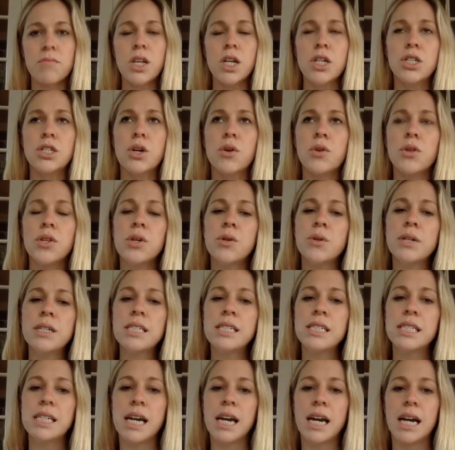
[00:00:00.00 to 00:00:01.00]
So the
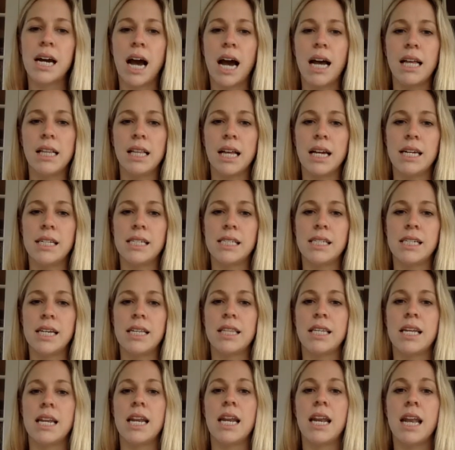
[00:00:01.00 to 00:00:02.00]
USDA guidelines state
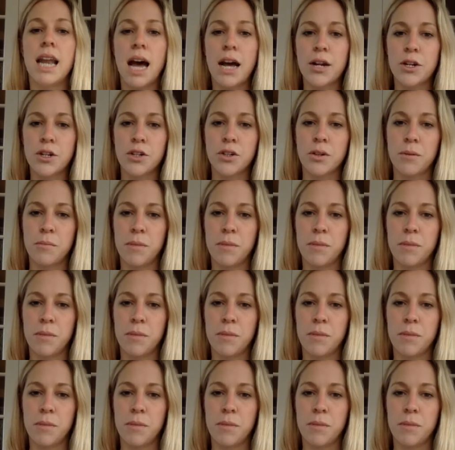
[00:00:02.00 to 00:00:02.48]
that natural